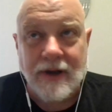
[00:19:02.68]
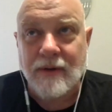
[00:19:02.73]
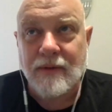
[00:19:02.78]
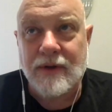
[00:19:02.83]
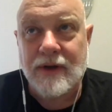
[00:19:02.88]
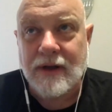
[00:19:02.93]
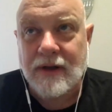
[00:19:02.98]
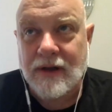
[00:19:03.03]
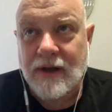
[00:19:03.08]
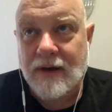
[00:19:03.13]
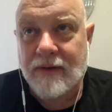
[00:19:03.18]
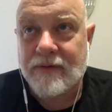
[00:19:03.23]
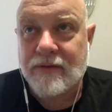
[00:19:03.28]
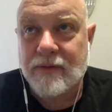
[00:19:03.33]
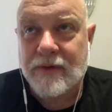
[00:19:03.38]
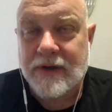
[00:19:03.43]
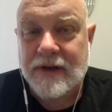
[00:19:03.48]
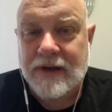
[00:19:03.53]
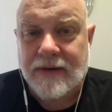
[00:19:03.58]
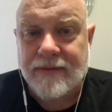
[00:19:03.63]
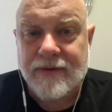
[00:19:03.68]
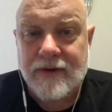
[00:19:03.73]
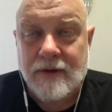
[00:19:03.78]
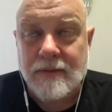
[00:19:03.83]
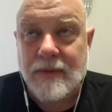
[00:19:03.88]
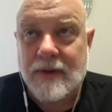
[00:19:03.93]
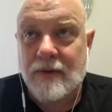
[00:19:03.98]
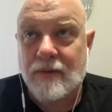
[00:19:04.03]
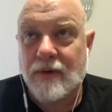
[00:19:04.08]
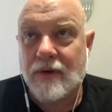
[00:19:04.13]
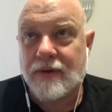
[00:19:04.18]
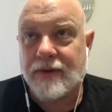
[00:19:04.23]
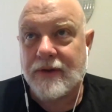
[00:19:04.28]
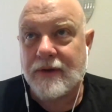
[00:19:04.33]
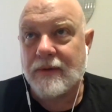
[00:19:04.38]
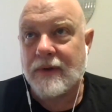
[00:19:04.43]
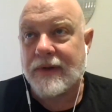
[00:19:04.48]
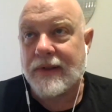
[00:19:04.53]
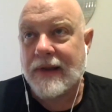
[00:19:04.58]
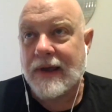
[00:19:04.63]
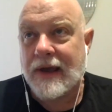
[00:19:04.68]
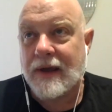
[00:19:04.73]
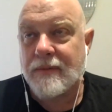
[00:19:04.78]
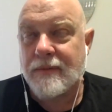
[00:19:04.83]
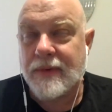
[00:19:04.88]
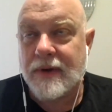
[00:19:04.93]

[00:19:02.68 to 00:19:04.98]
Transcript: I really loved would definitely be worth doing that.